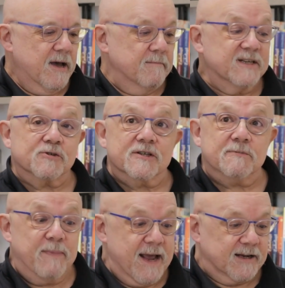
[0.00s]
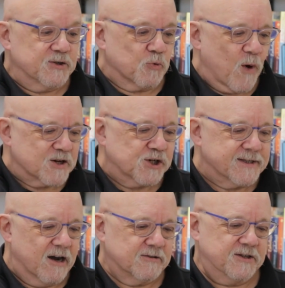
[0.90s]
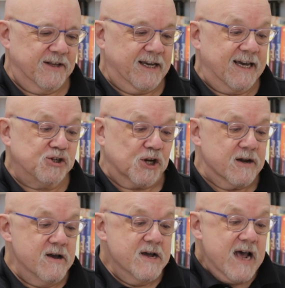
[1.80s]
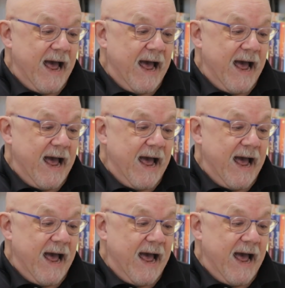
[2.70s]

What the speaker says: Mr. Spinks rushes out to the kitchen.